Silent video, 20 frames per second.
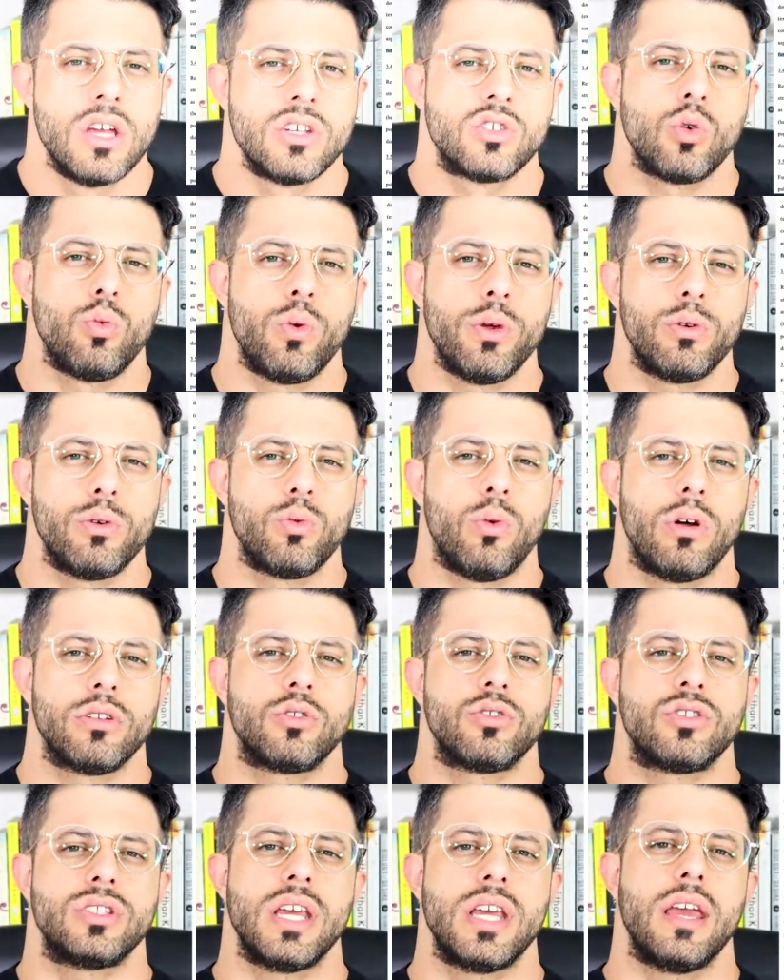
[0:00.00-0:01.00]
So we would
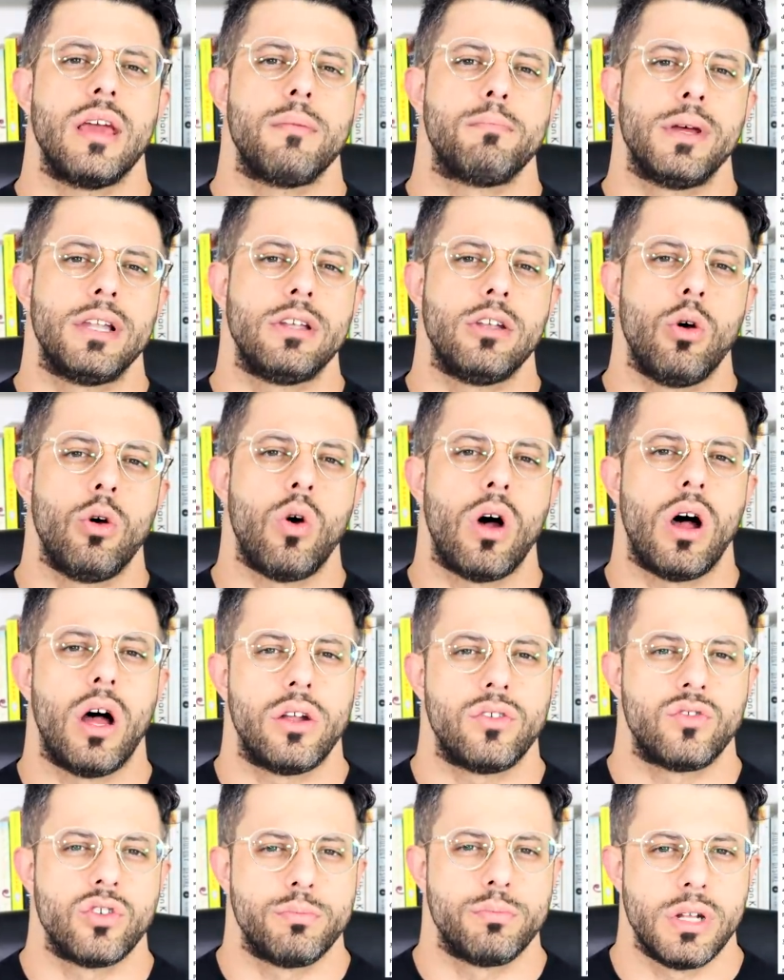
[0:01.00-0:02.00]
want to stay below
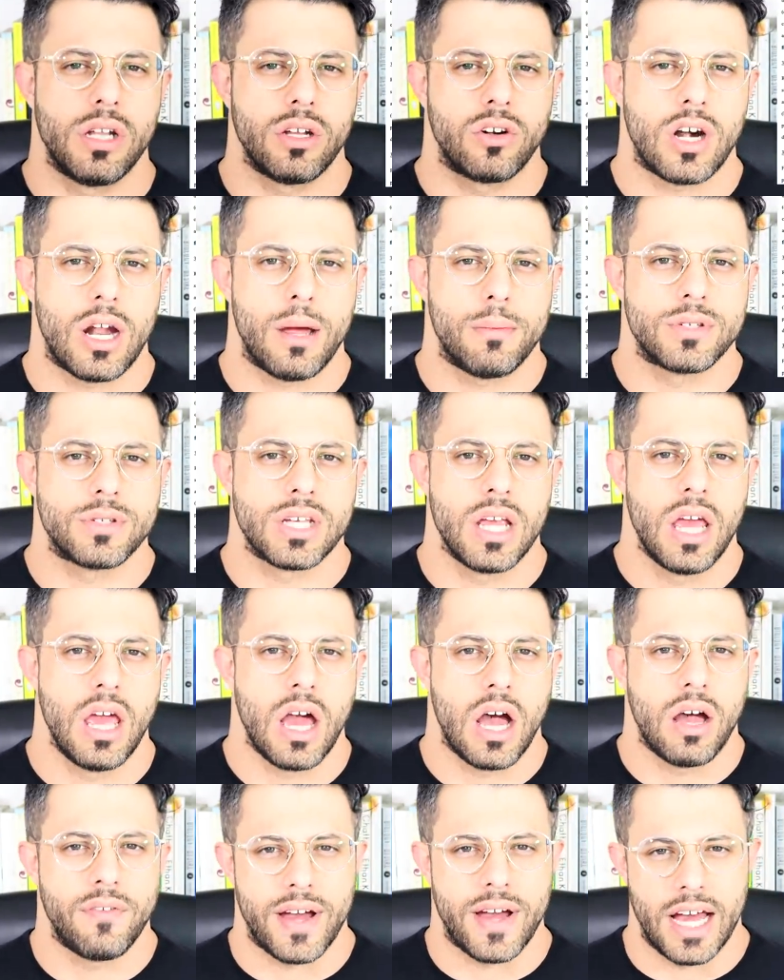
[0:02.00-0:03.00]
100 milligrams
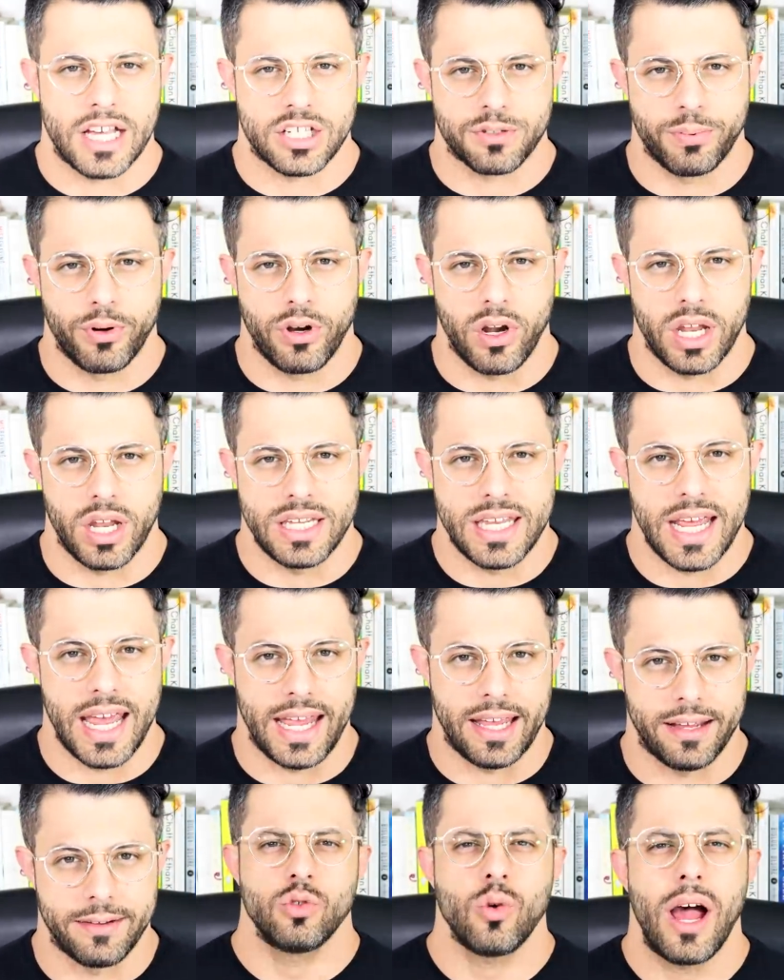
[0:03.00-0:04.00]
of aspirin a
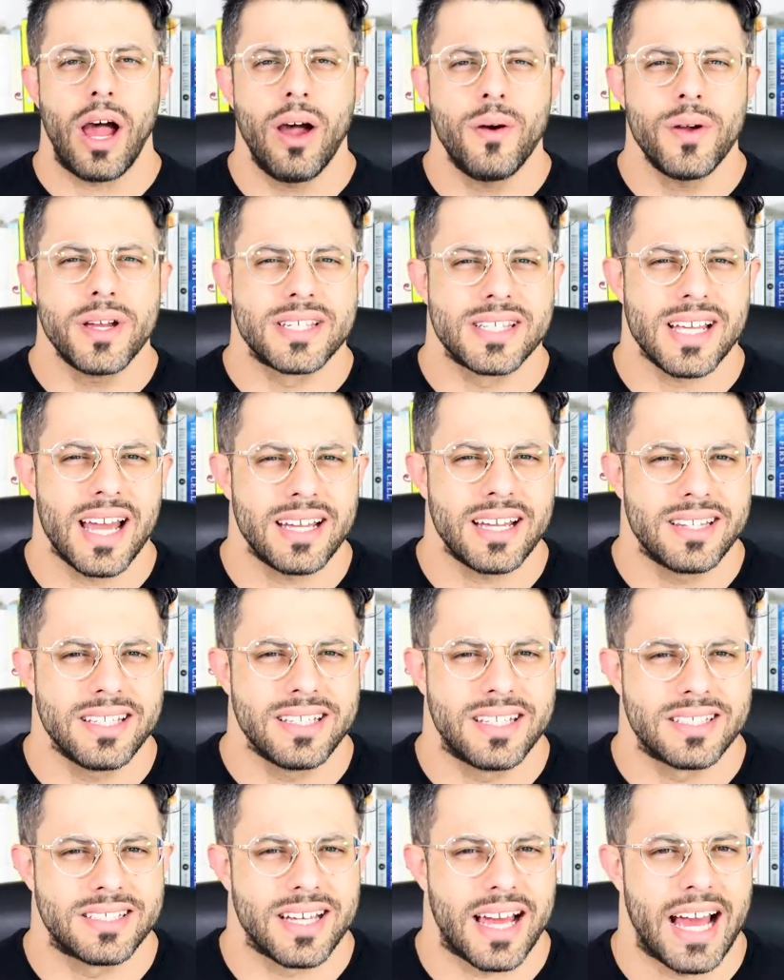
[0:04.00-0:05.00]
day. So how
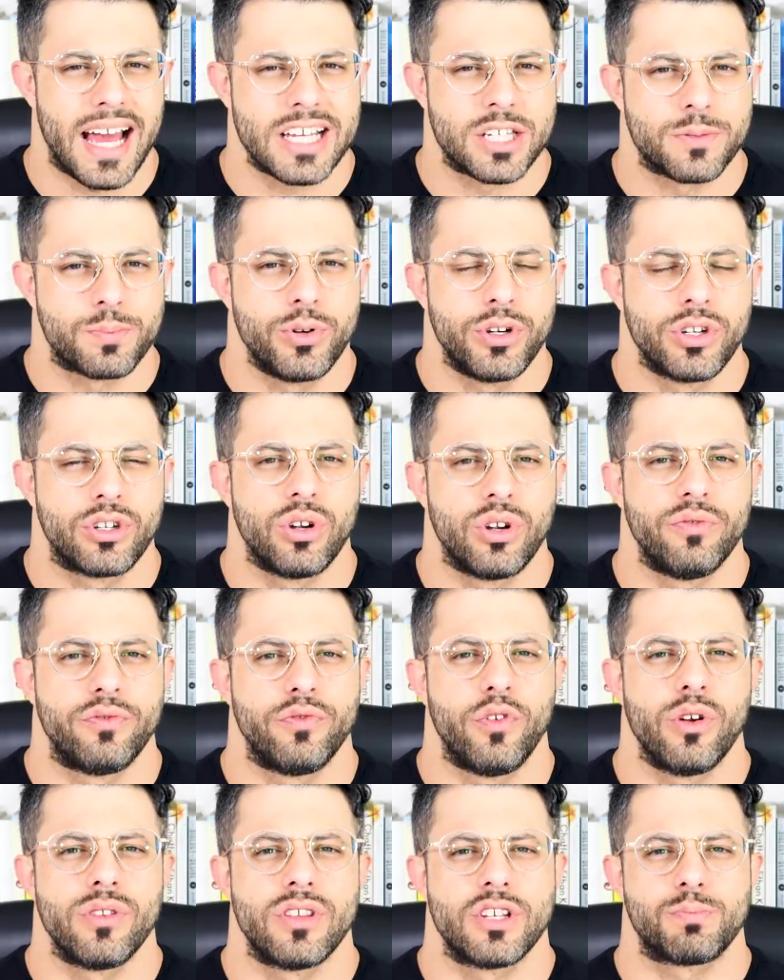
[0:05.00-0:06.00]
exactly does aspirin
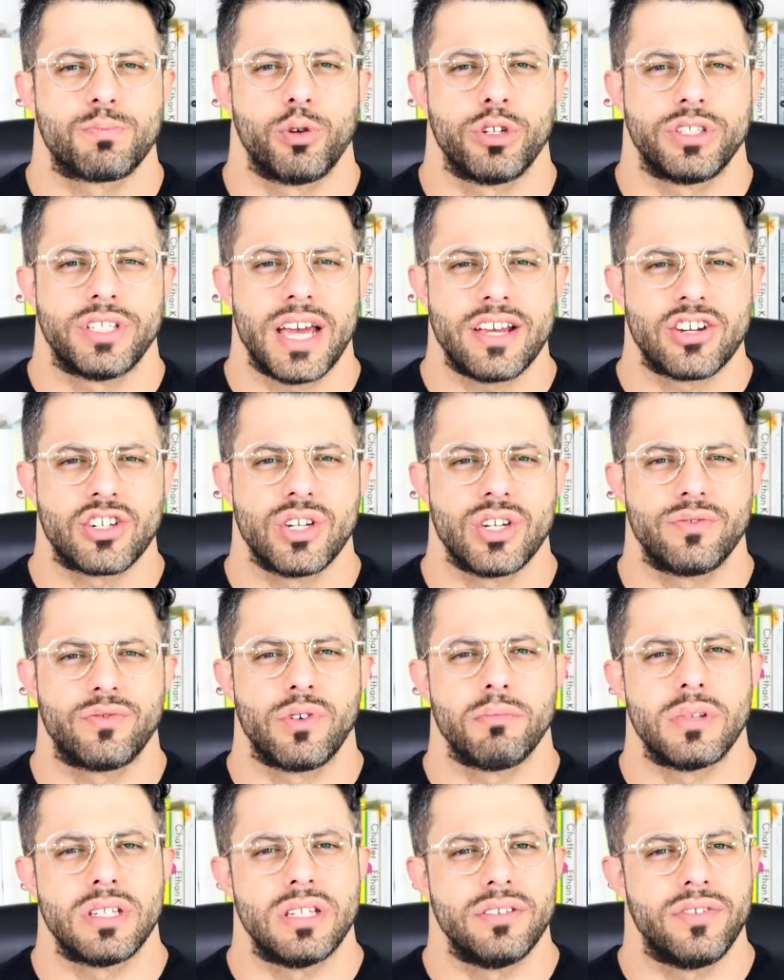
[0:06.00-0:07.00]
confer this protection
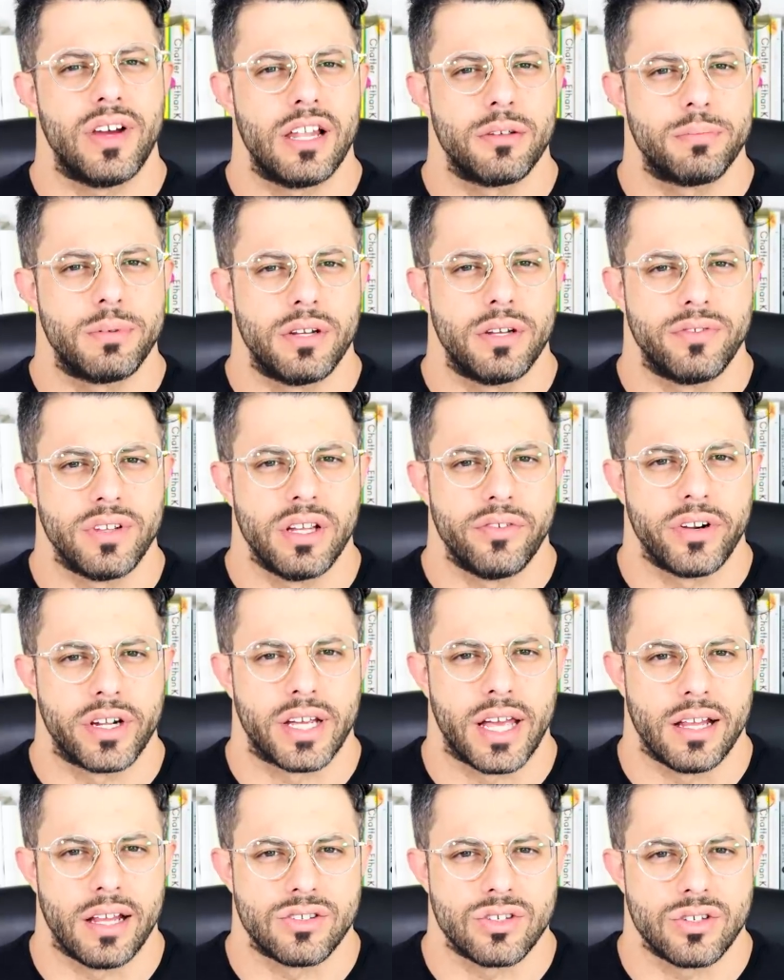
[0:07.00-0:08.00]
from the development of liver
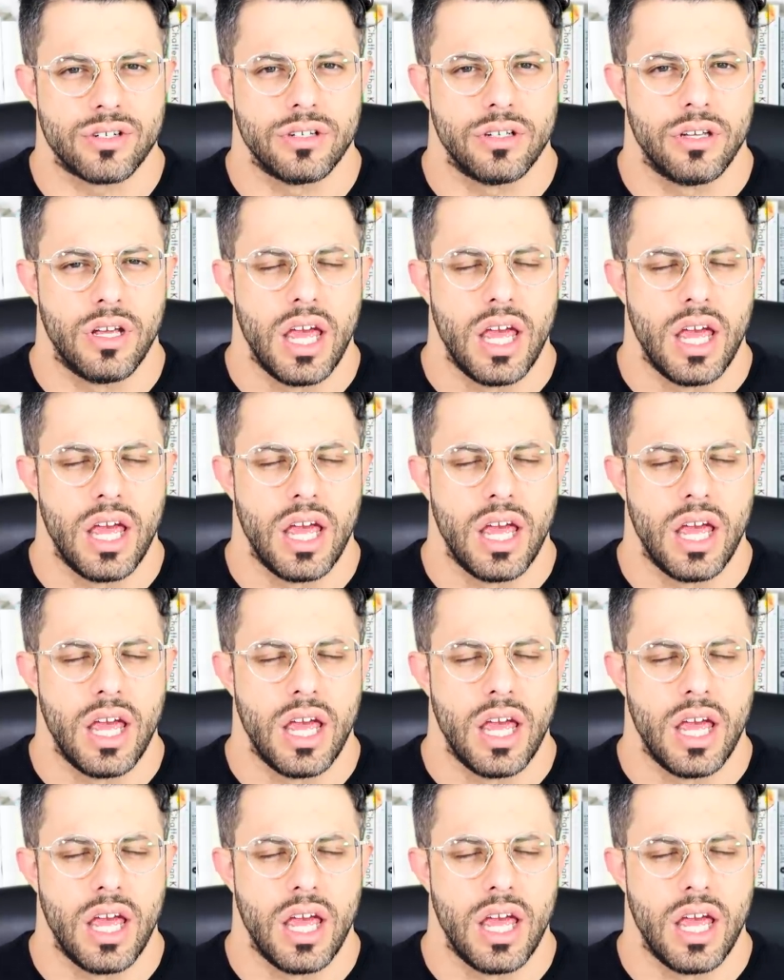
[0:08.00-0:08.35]
cancer?